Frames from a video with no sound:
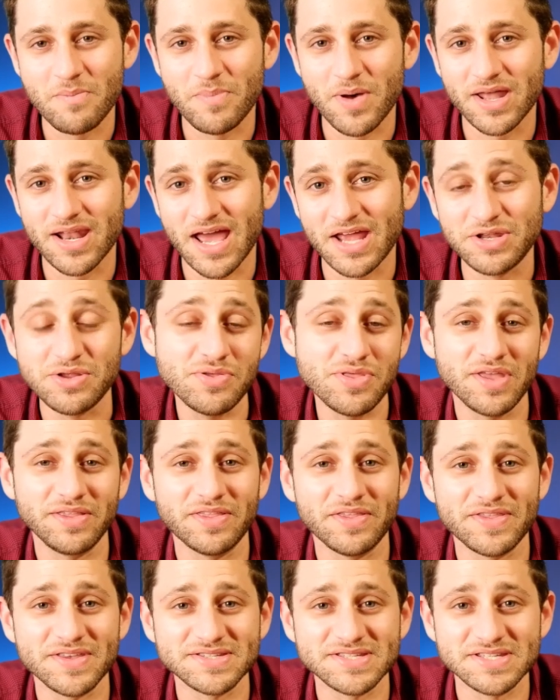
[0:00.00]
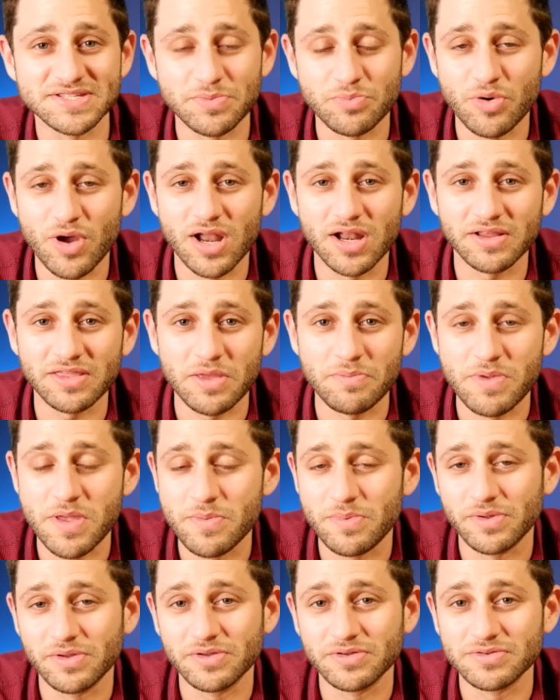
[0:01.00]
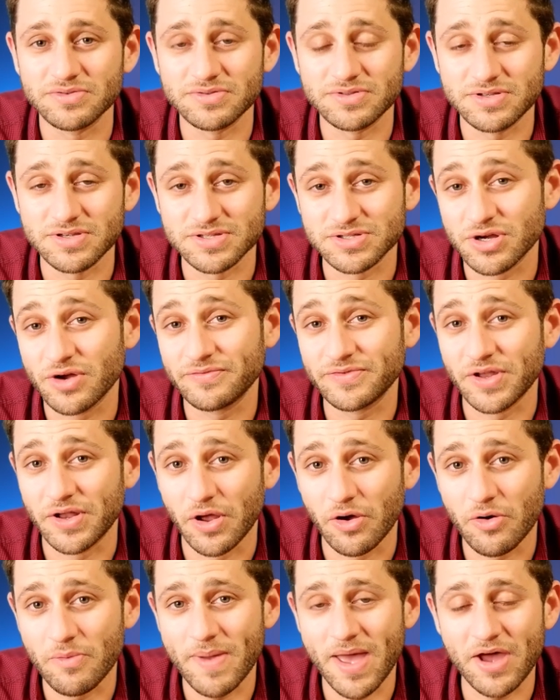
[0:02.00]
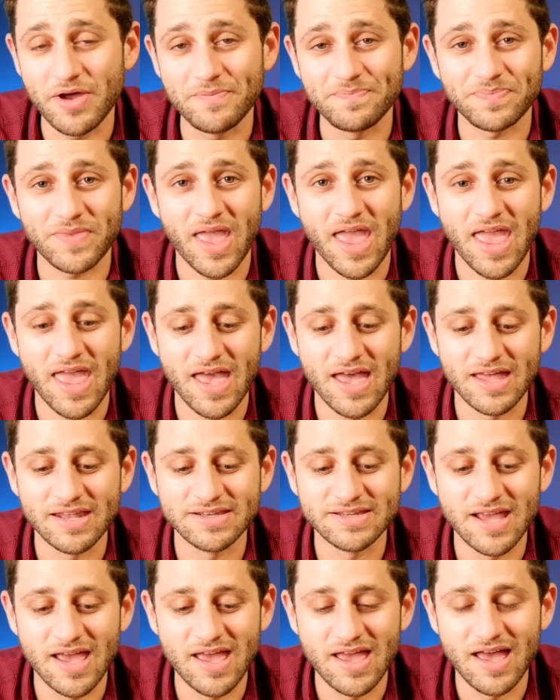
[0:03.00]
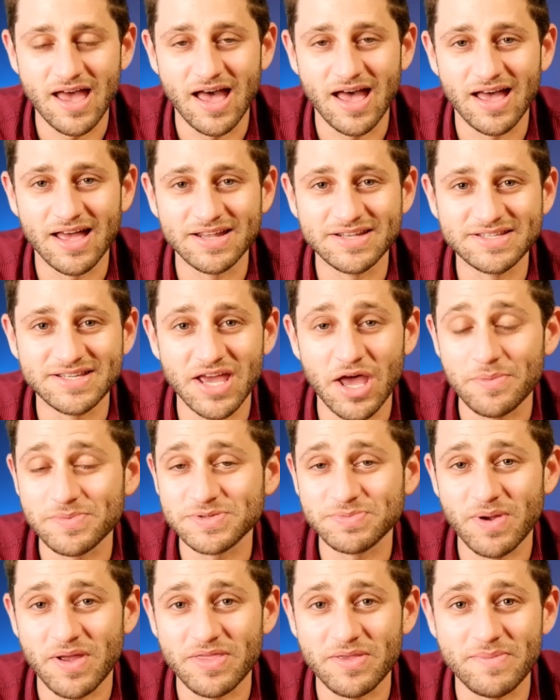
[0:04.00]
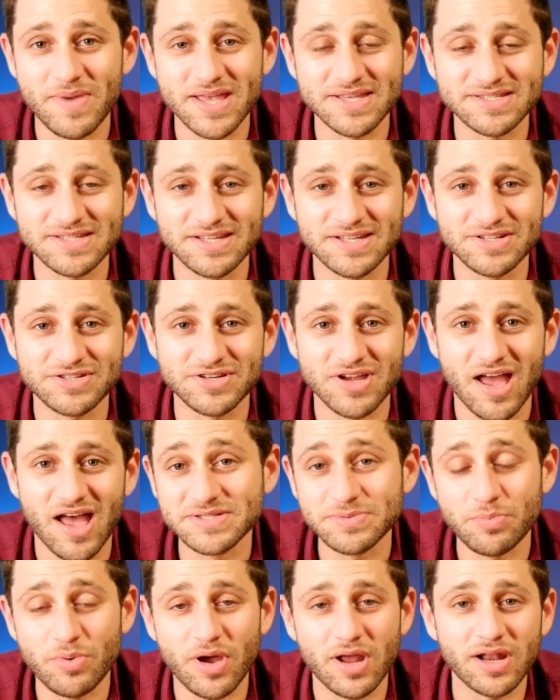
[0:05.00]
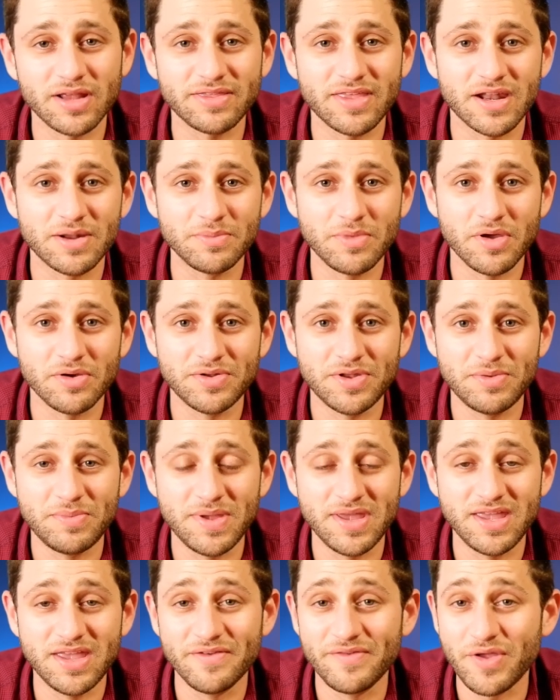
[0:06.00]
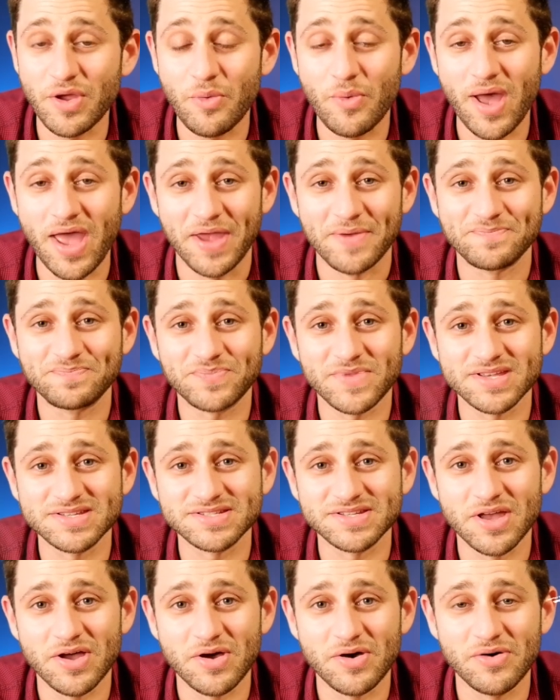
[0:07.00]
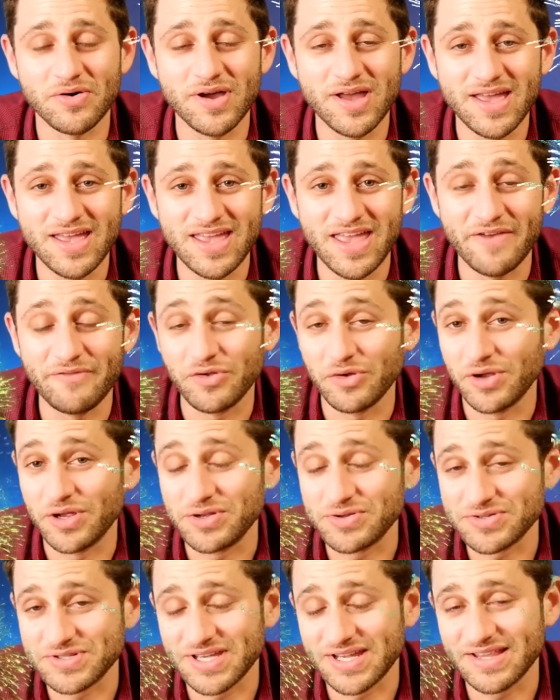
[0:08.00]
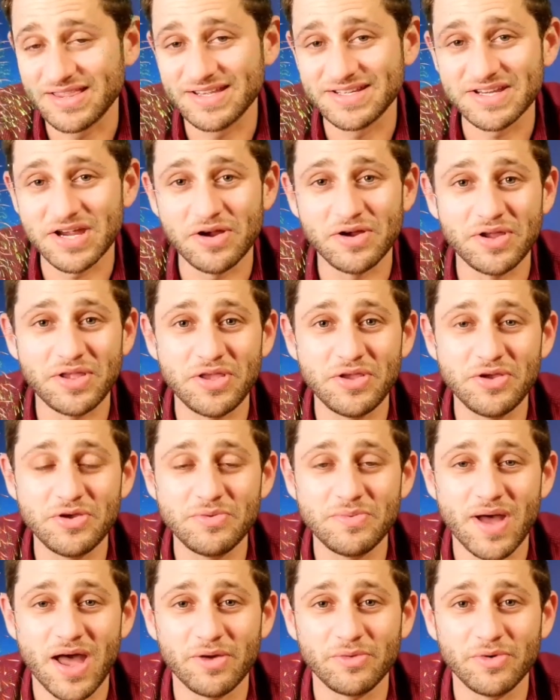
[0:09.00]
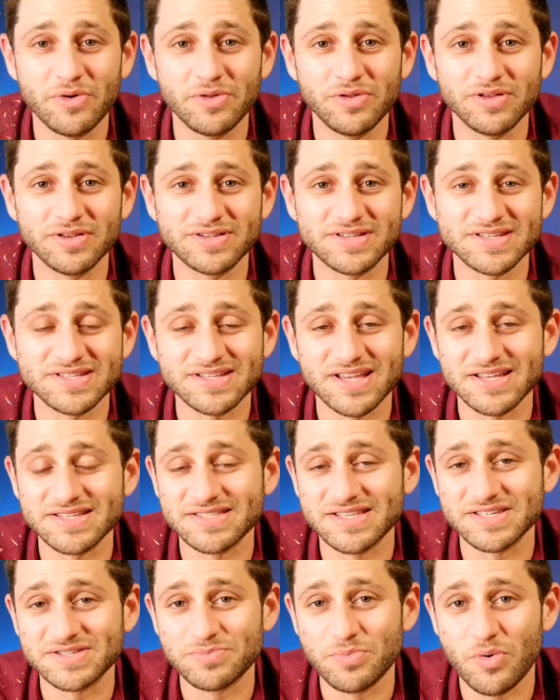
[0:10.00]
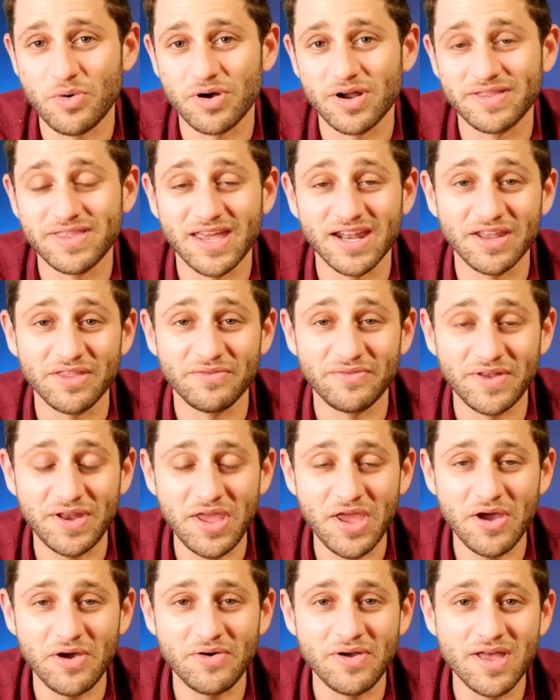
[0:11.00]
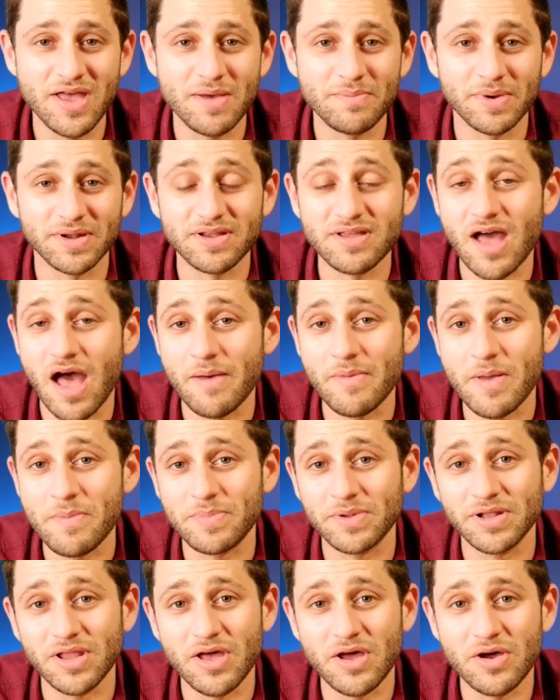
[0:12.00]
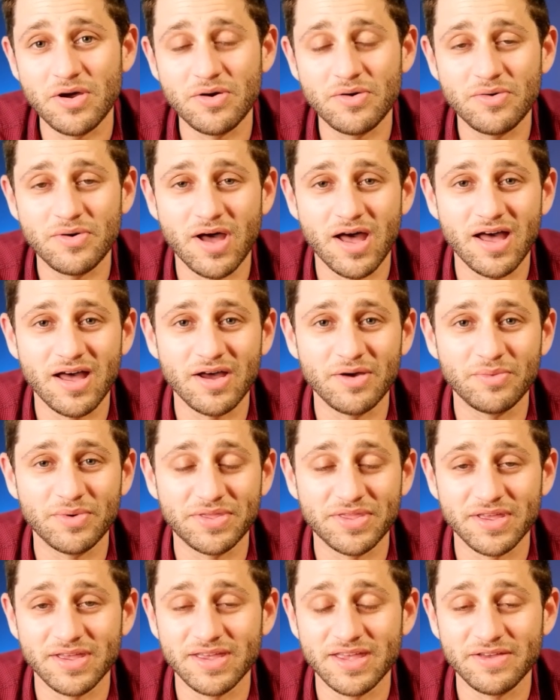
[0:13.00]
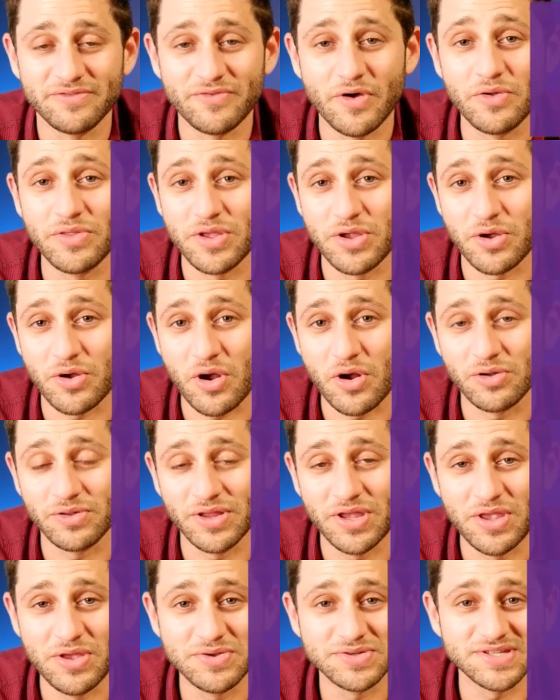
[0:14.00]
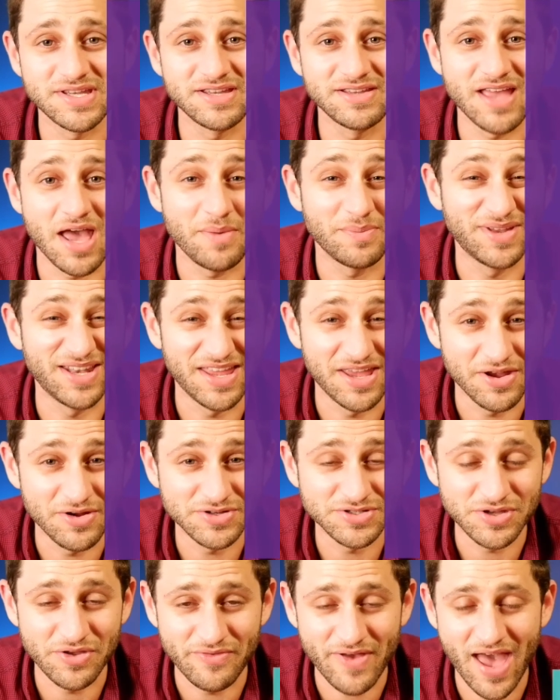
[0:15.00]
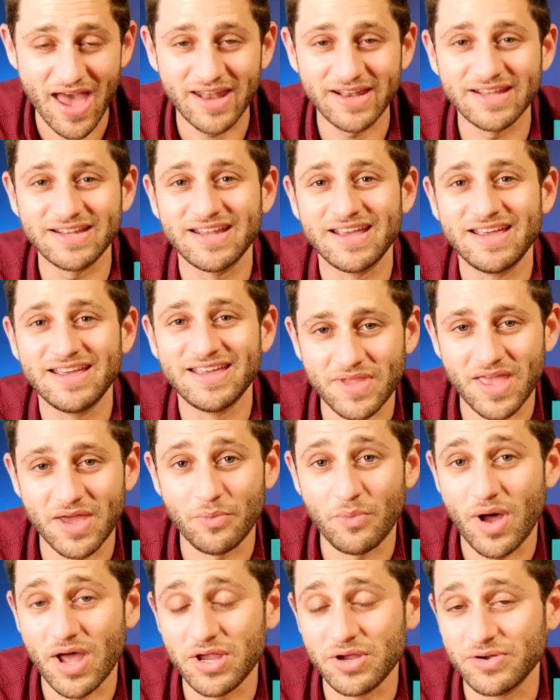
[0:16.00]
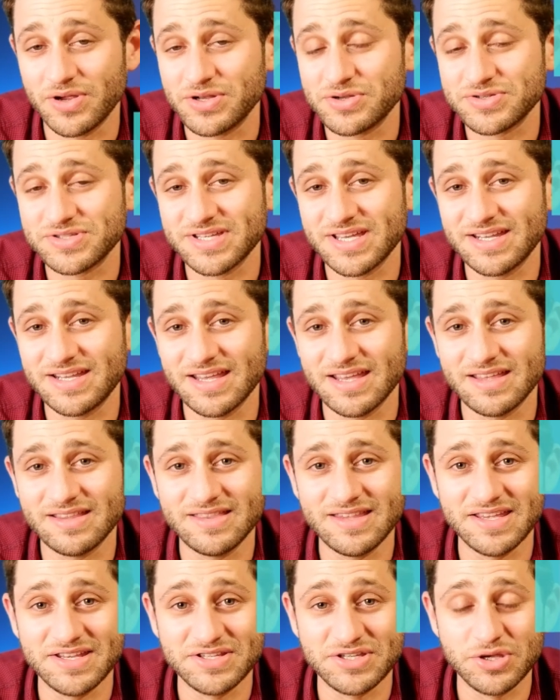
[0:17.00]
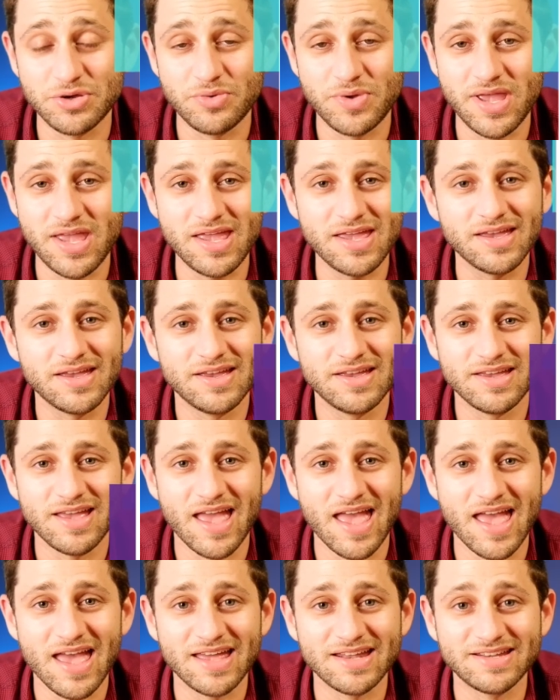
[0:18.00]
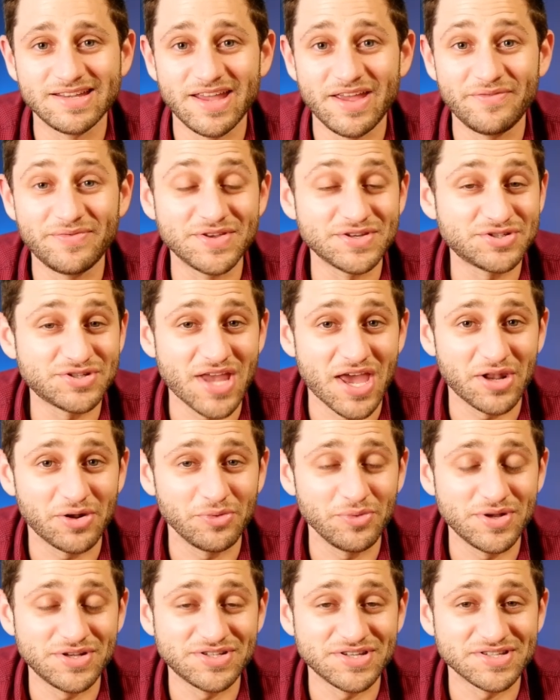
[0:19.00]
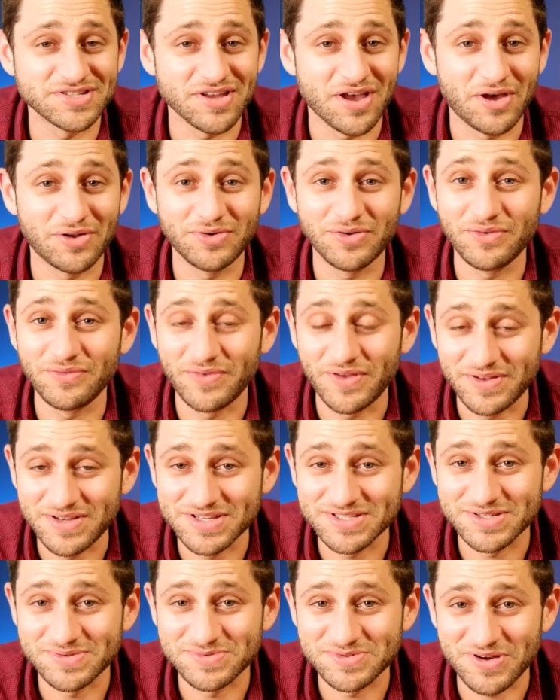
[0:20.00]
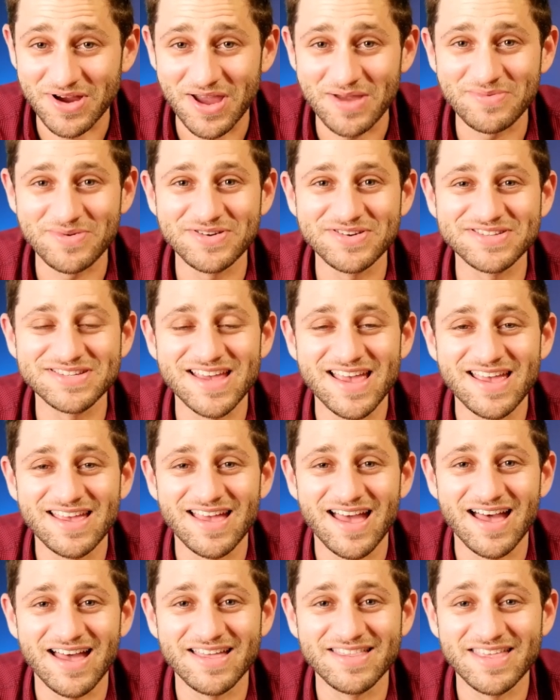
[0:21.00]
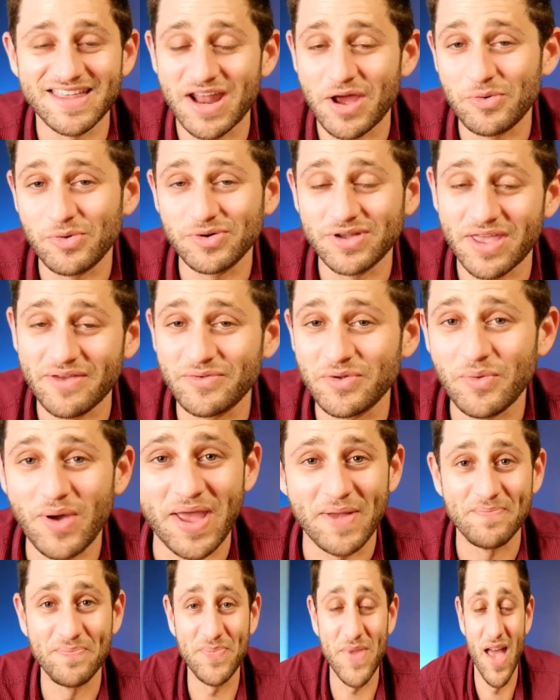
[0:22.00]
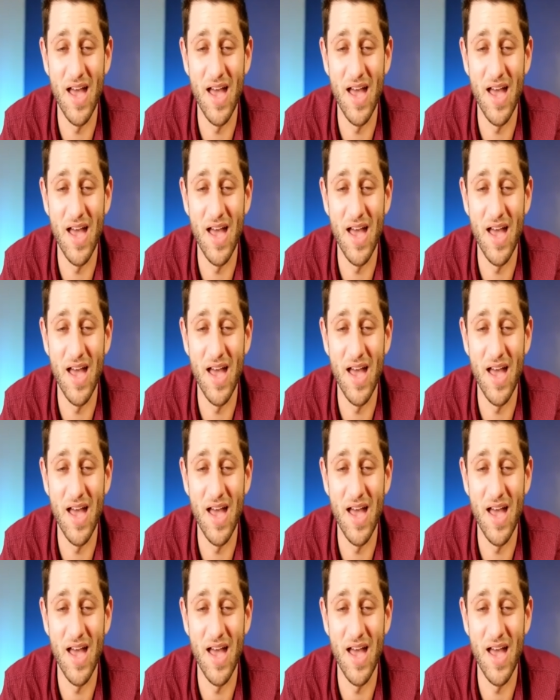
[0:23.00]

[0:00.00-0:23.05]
but I do think that this is a product that people deserve to know about, and to help spread the message, this is a product that I'm going to be giving away. So if you're interested in the Teracube, I will discuss this more at the end of the video, but comment below with the phone that you're currently using, how many years you've had it, and why you're interested in the 2E. And if this channel reaches 150 subscribers, then I will give it away.